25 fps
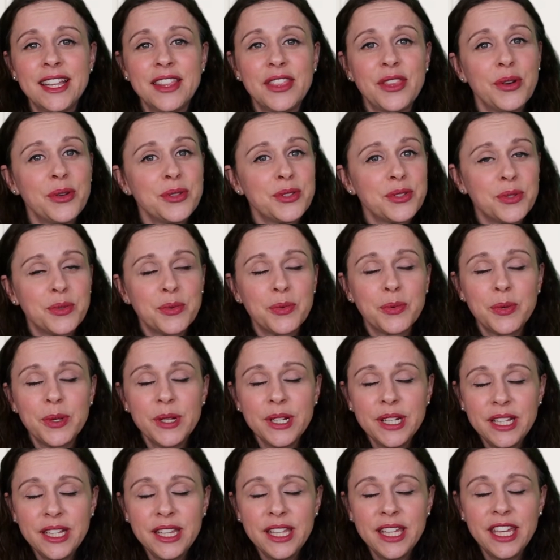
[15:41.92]
Those are
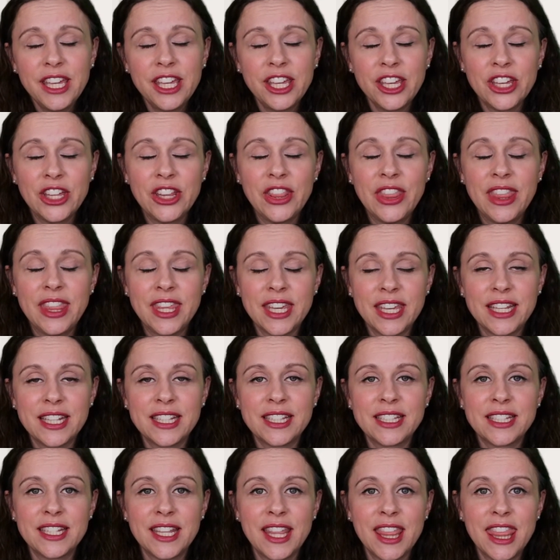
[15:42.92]
really good
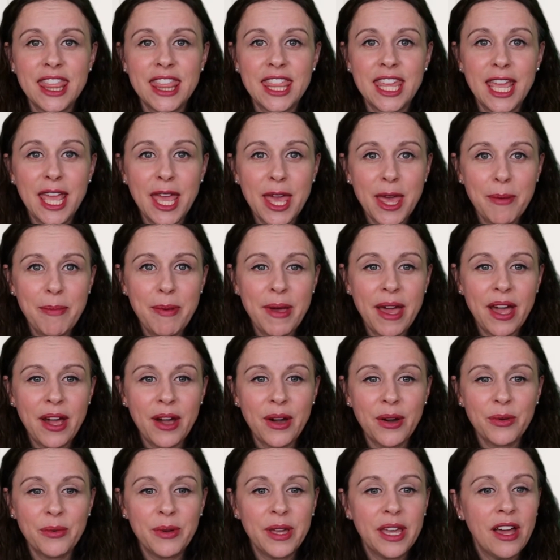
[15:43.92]
things to think
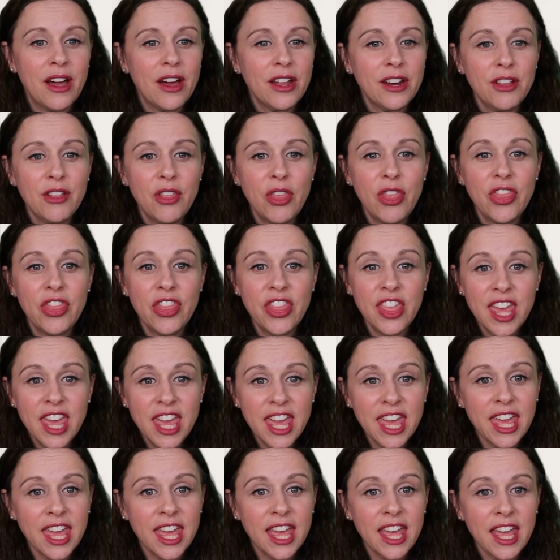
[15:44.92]
about. We gotta
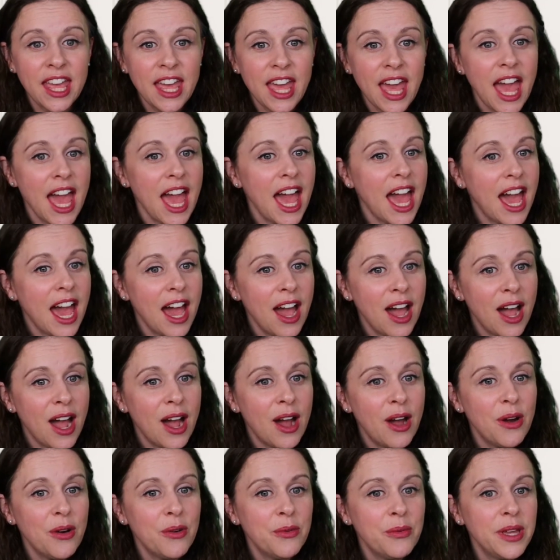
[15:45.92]
think
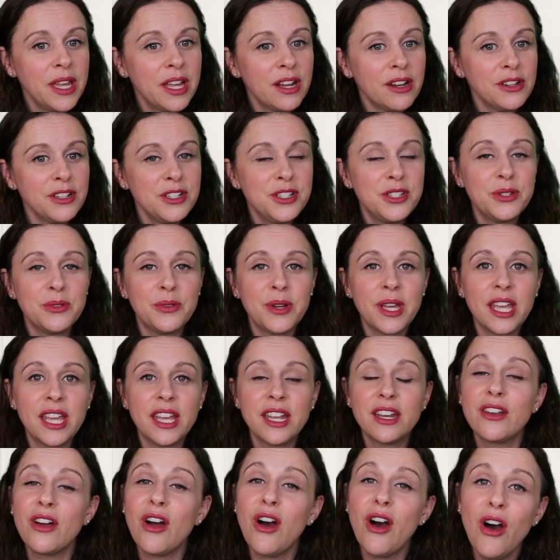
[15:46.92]
how we are doing
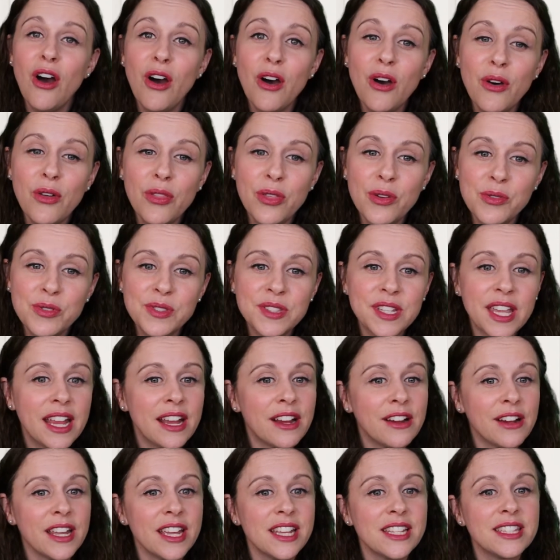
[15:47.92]
in all those
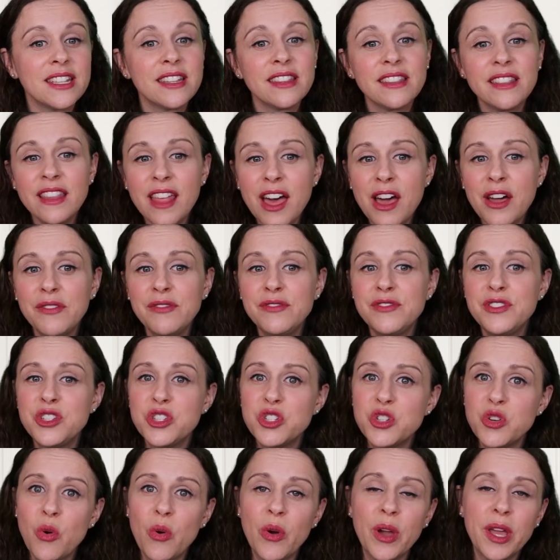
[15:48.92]
areas, in love,
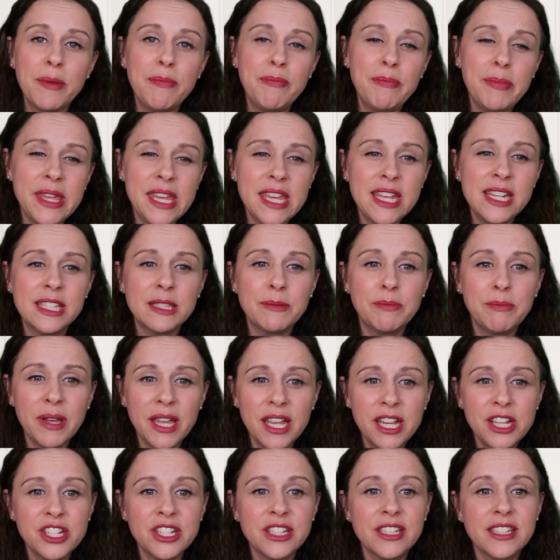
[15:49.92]
joy, peace,
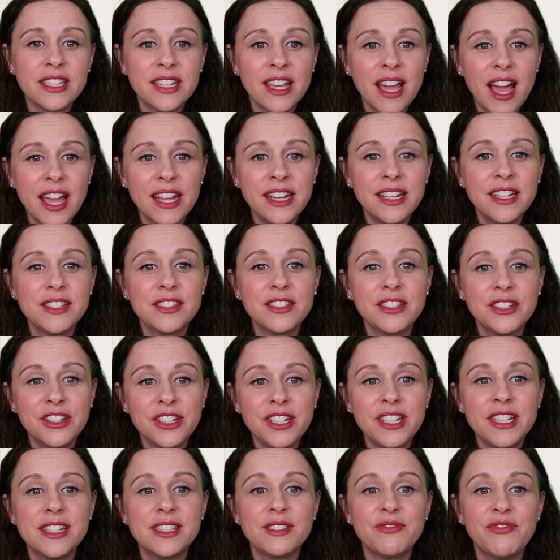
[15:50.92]
patience, kindness,
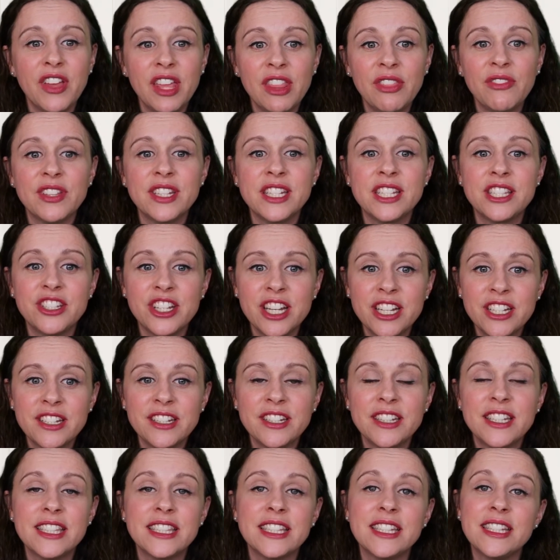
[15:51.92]
goodness, faithfulness,
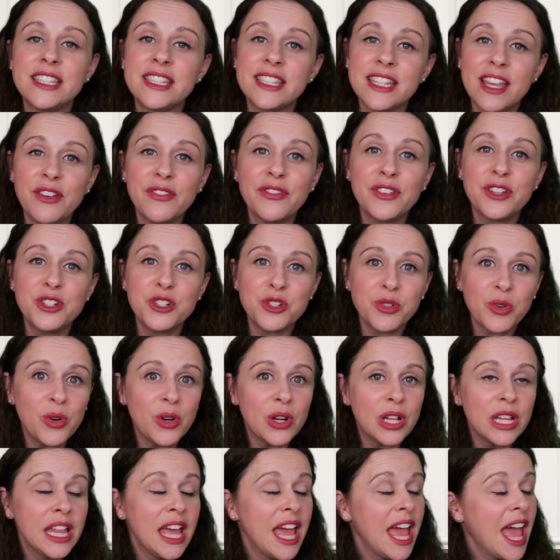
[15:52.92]
gentleness, and
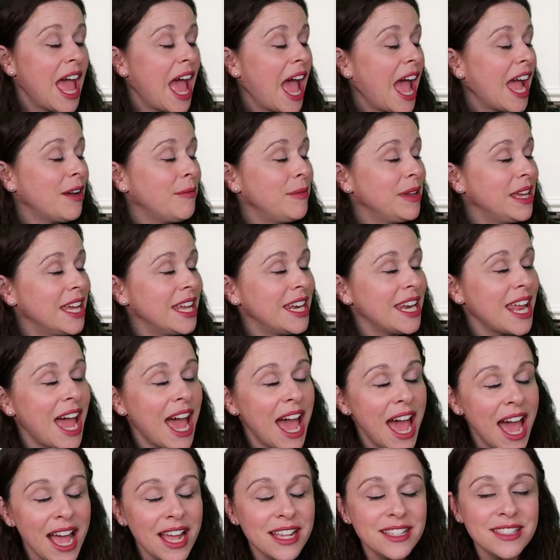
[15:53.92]
self-control. And we can
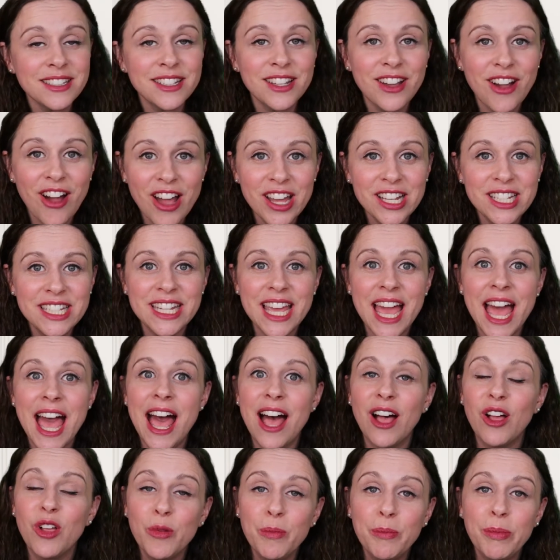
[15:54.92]
ask God to
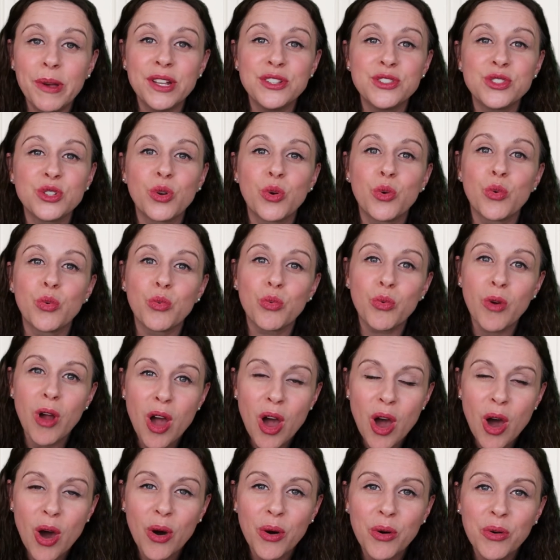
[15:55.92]
help us
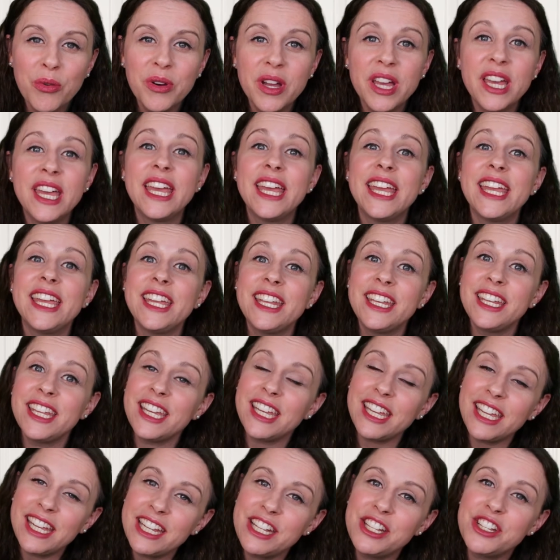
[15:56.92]
grow in
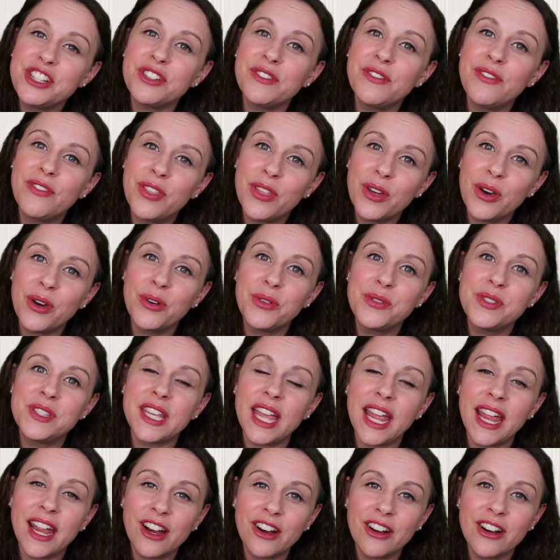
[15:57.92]
each of
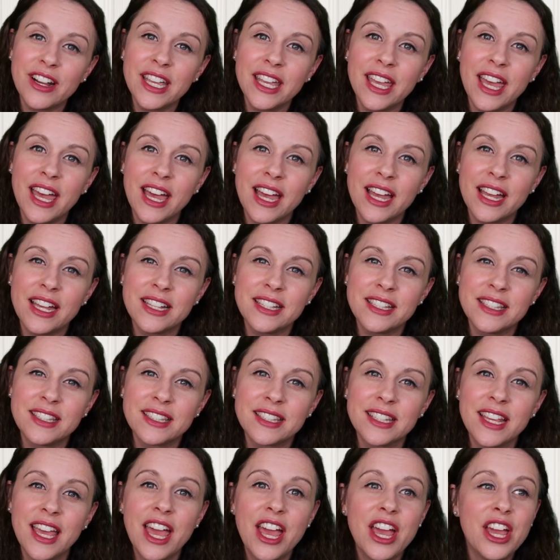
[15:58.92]
those
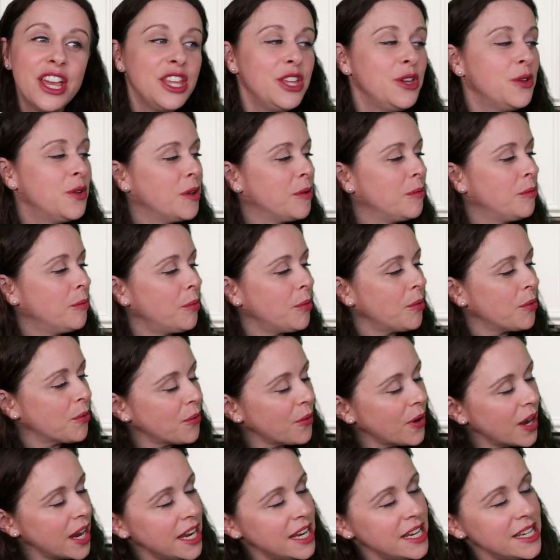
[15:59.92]
areas. You can
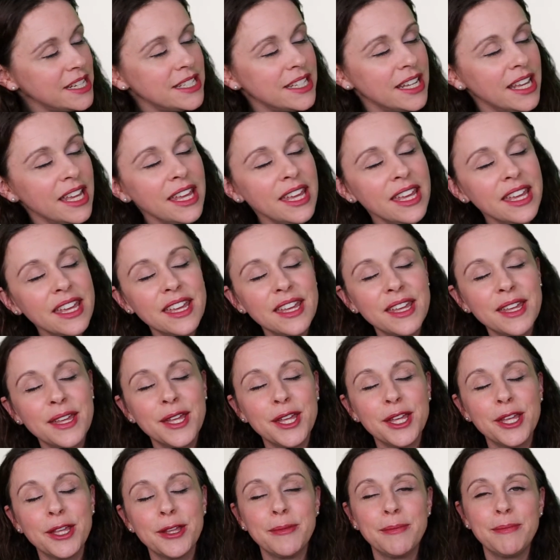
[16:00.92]
pray to
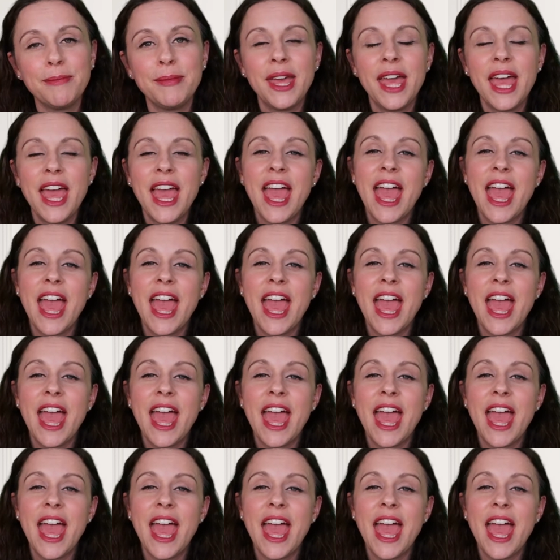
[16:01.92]
Him